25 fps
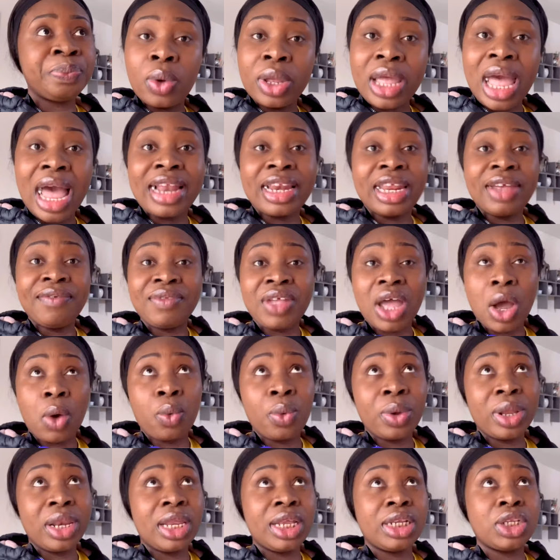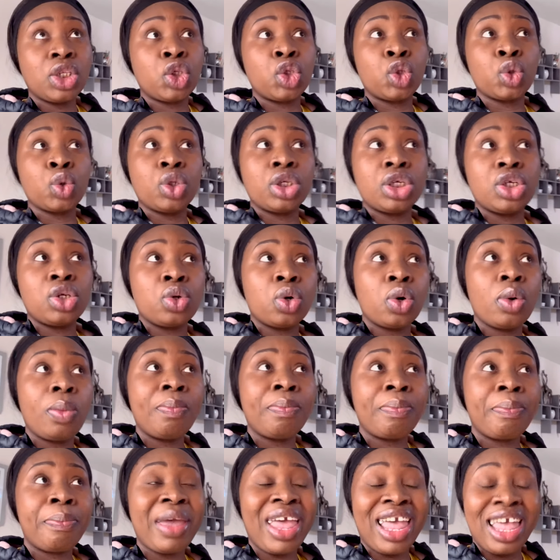And if they are willing to, you know,
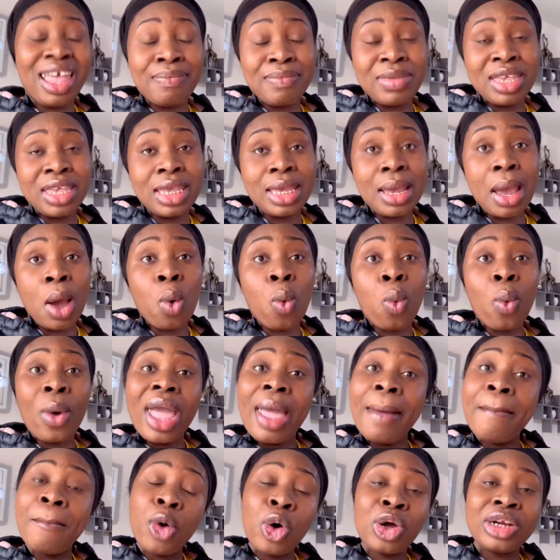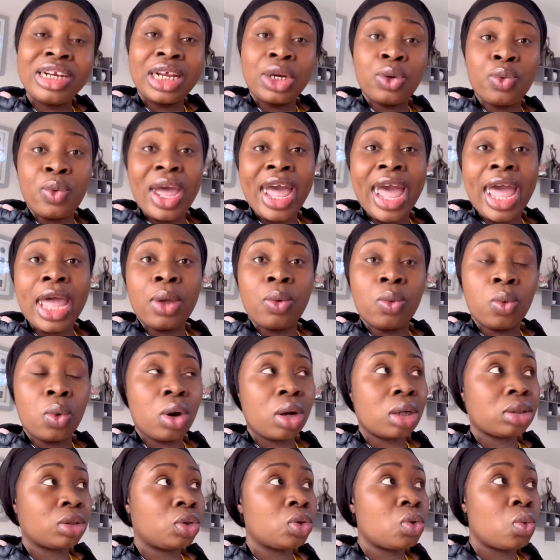pay me way more than where I
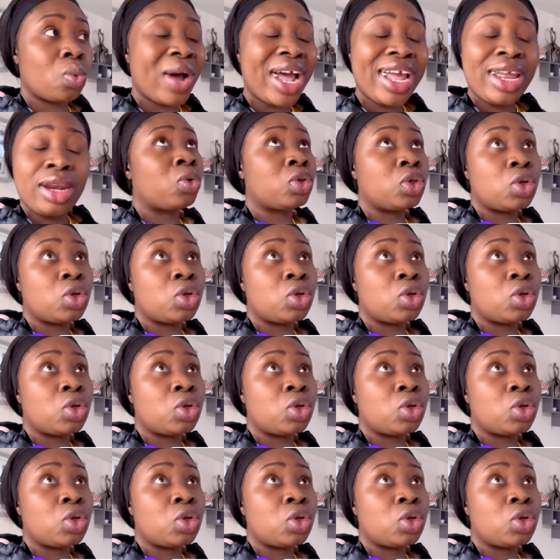work, so why not?